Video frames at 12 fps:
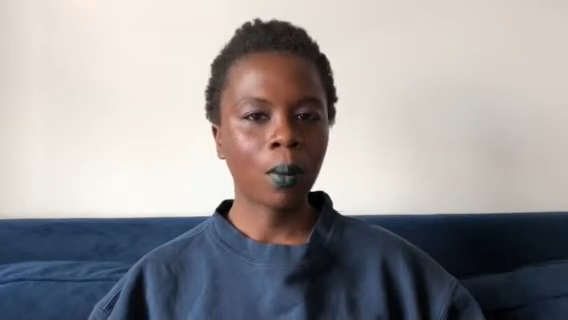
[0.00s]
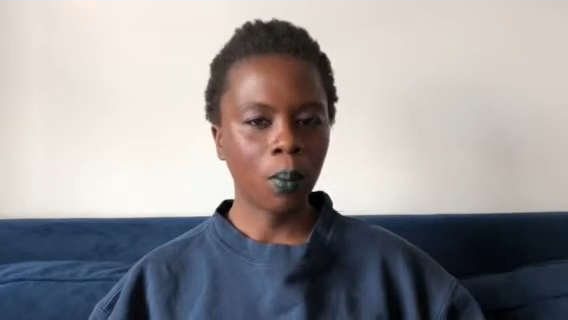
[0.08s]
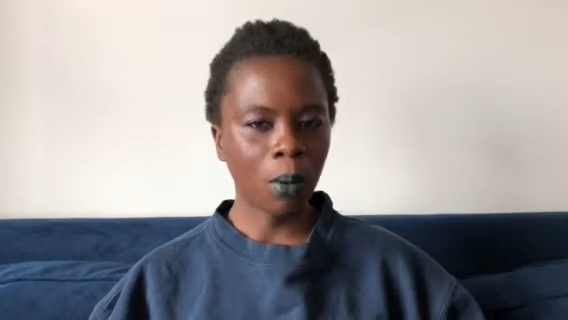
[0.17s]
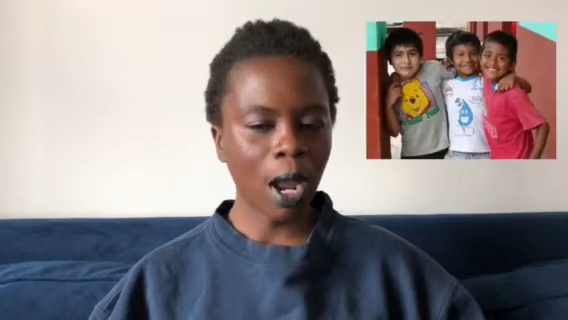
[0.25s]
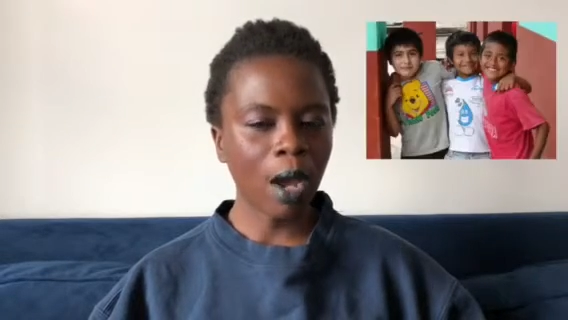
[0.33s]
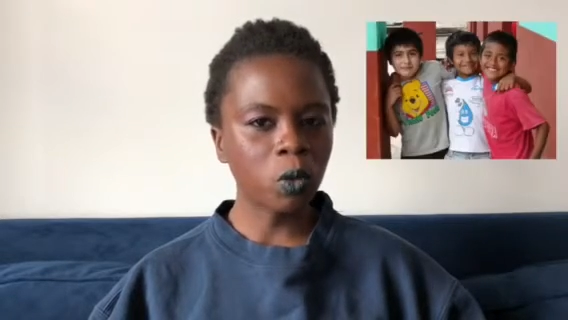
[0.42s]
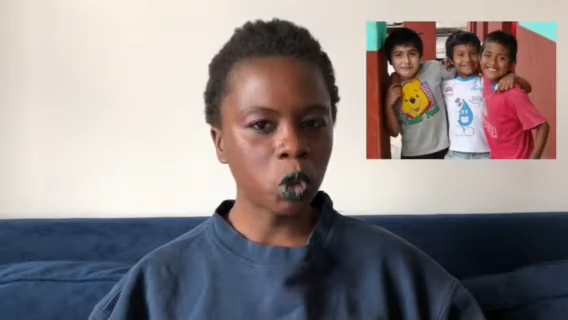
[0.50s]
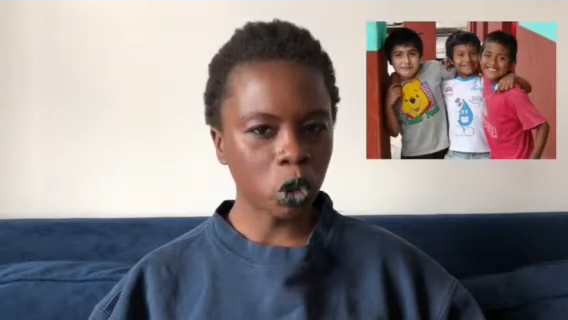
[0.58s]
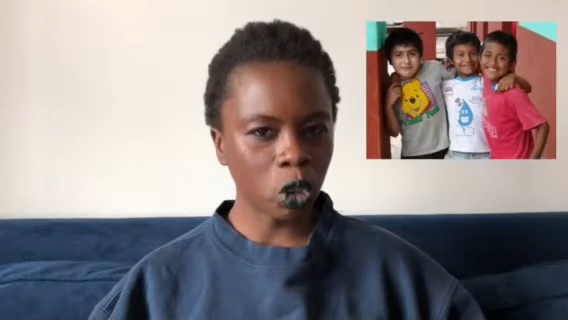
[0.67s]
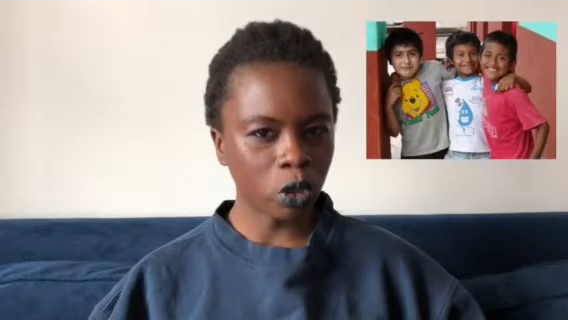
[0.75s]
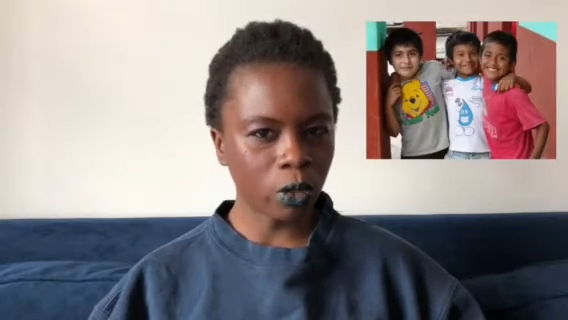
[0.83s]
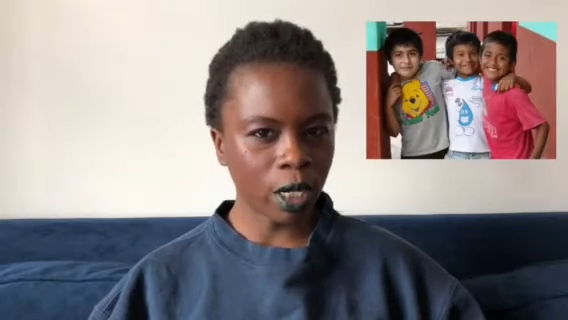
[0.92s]
Brown
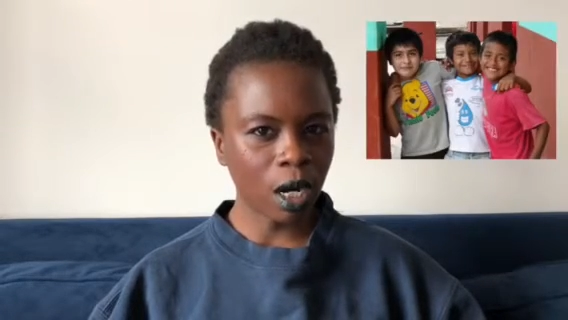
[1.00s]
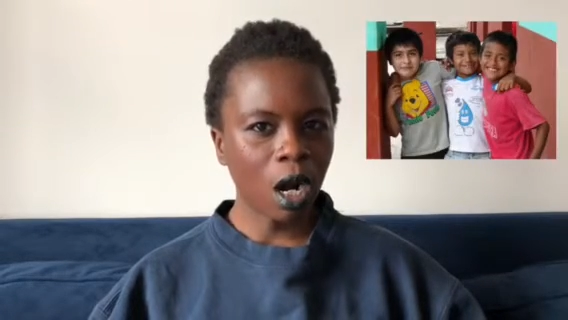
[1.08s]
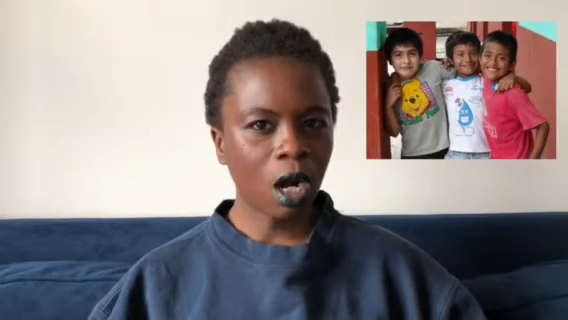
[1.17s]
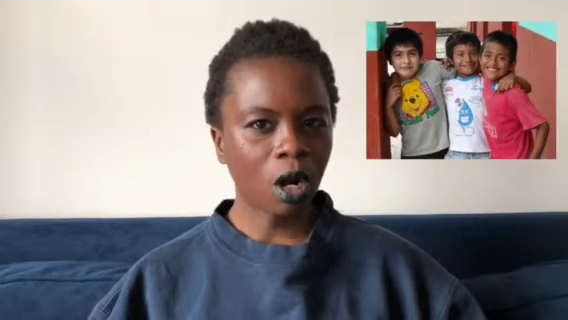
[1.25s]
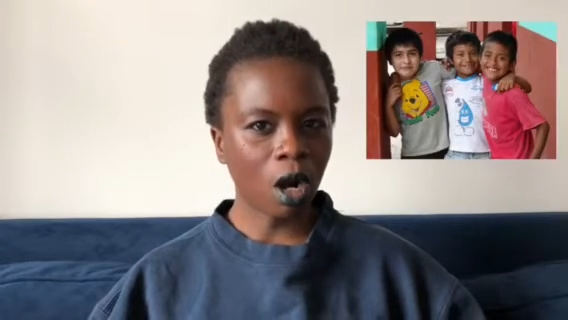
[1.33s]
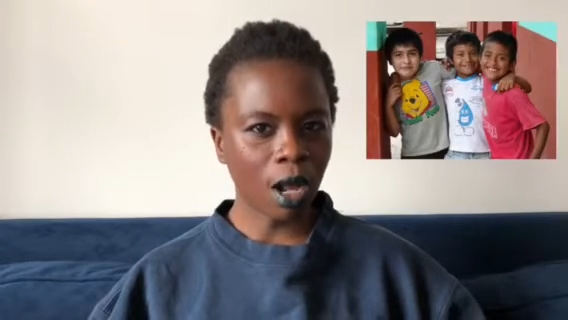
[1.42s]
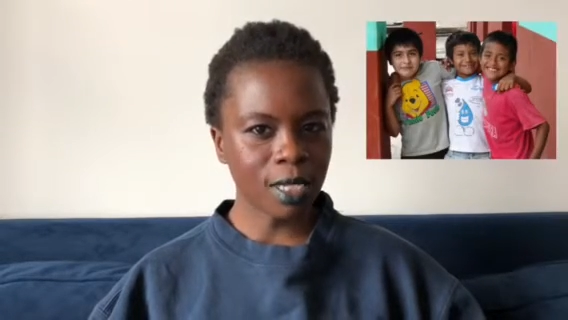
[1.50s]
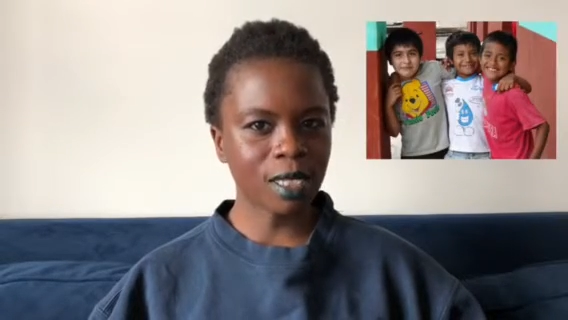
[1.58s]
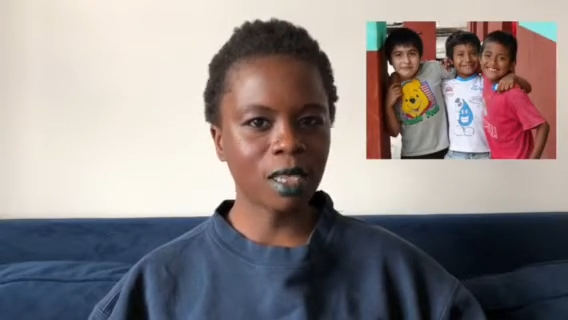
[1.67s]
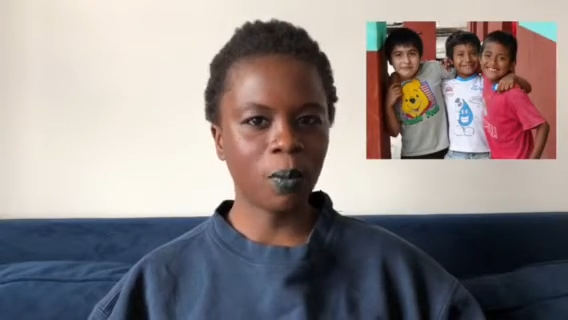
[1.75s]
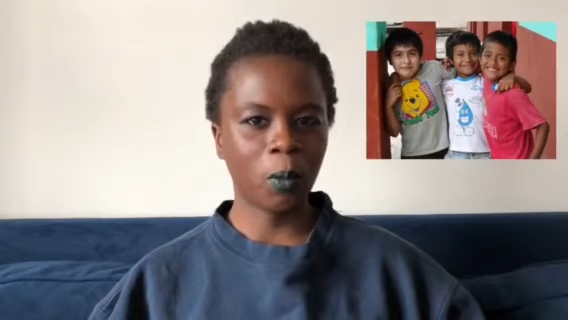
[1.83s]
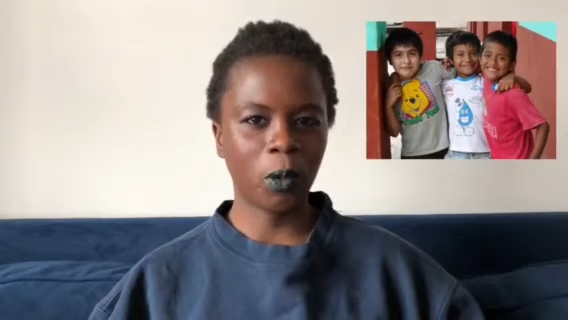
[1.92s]
children
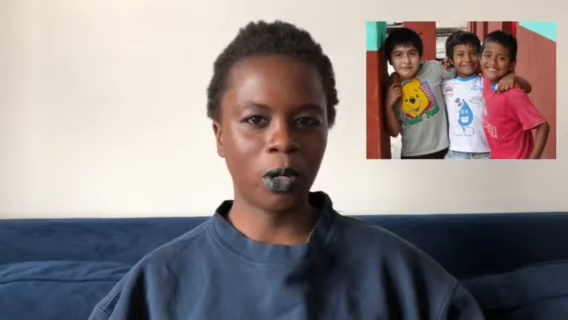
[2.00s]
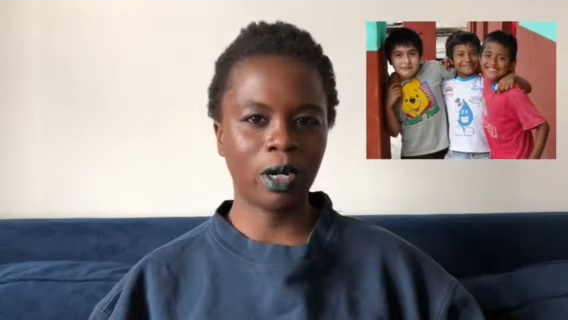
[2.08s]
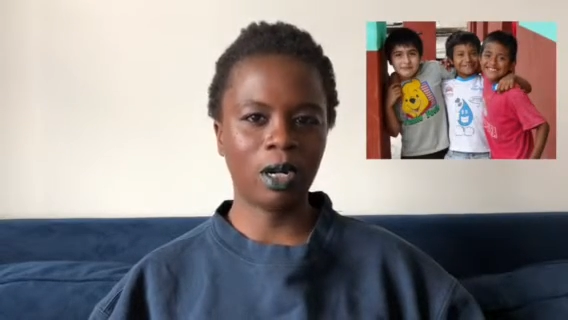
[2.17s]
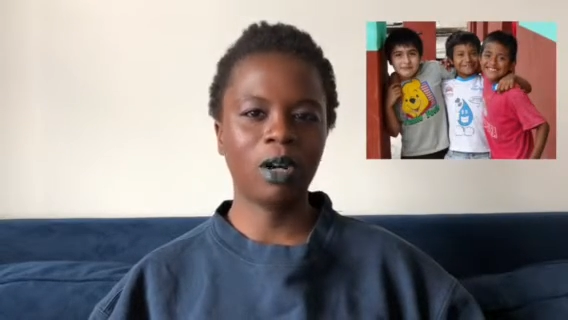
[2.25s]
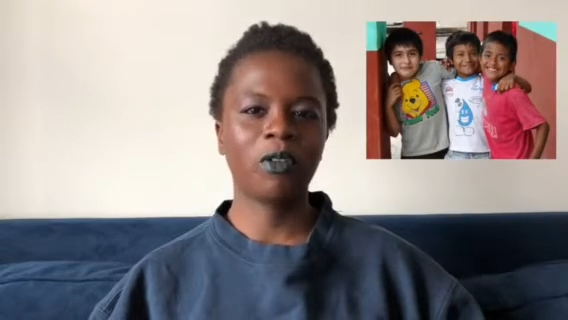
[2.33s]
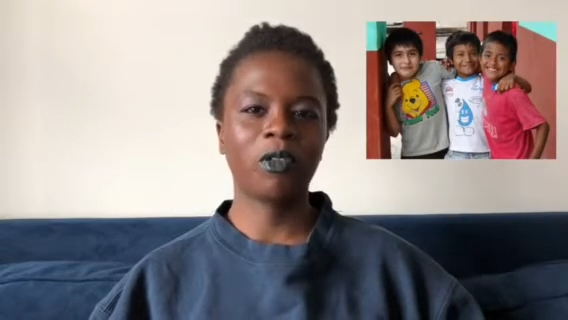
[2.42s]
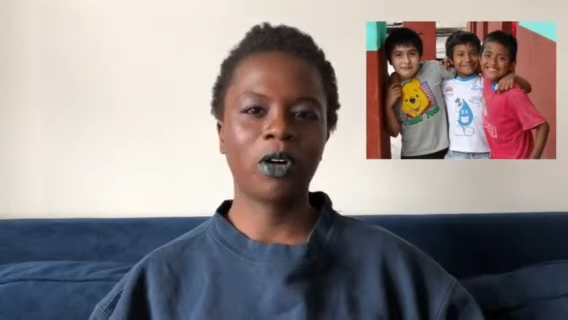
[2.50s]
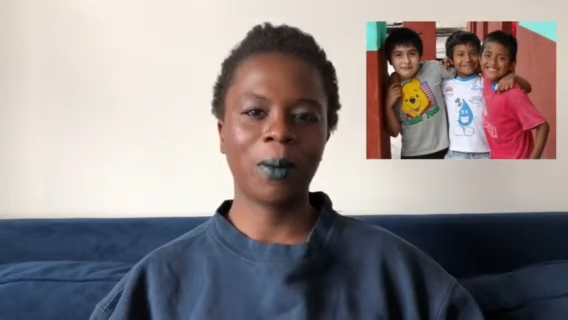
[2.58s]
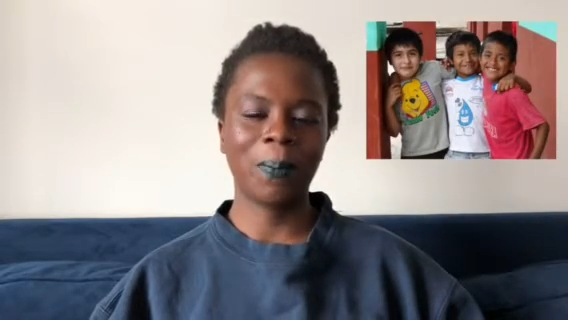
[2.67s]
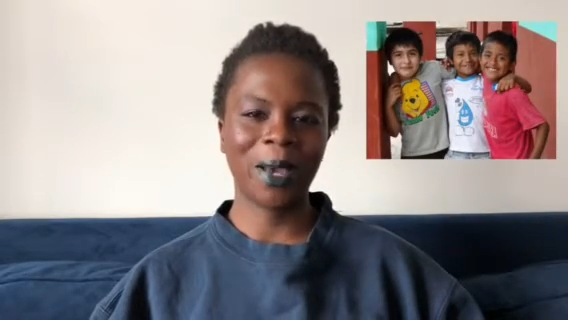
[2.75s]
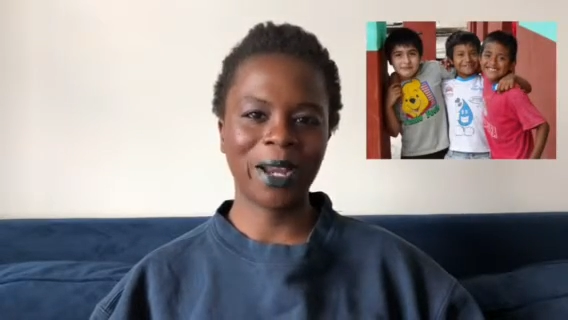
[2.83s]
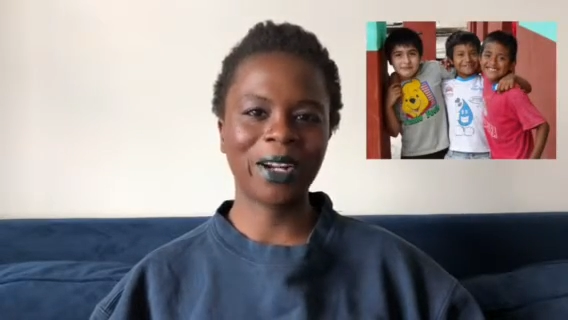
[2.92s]
crossing the border for a
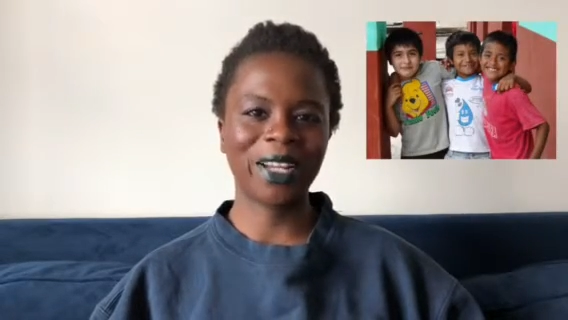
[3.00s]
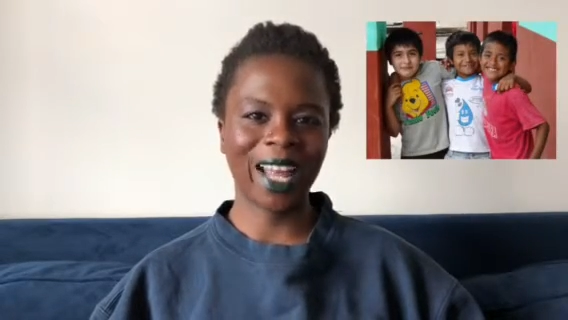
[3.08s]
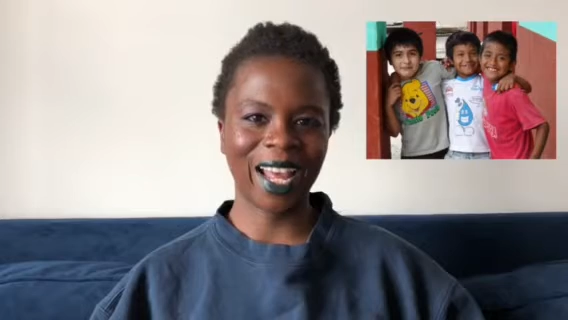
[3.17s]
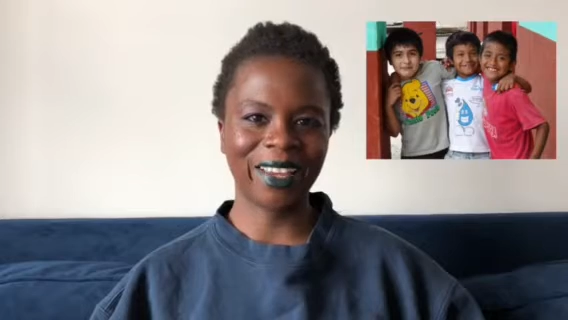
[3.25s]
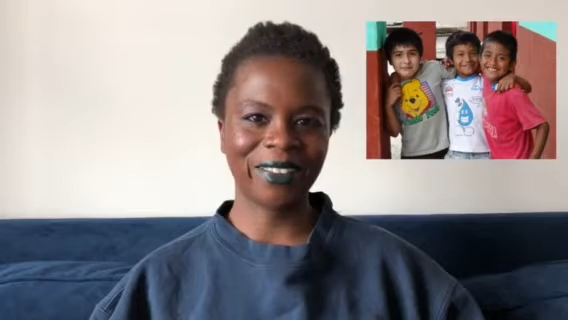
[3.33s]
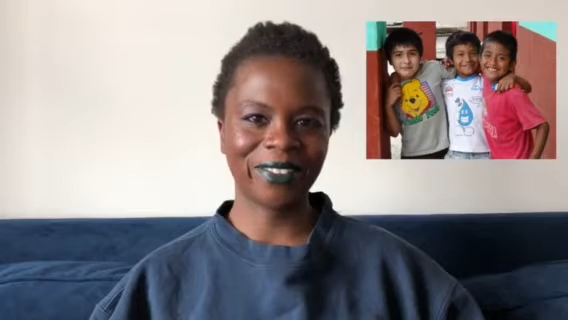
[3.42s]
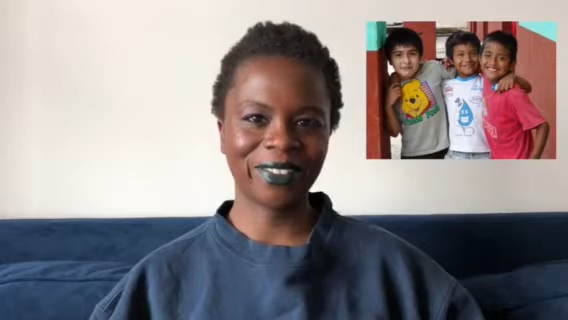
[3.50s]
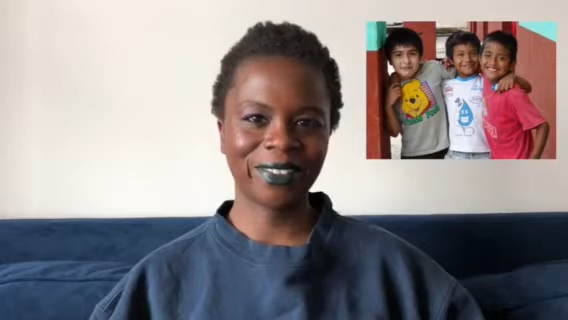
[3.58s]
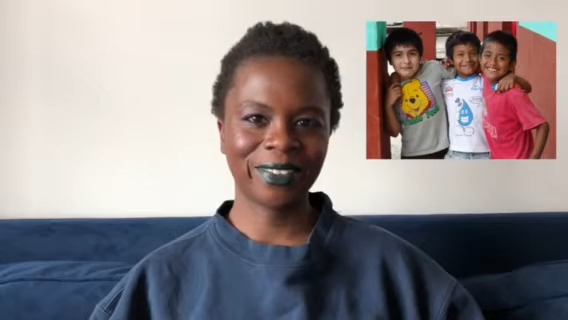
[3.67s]
better life?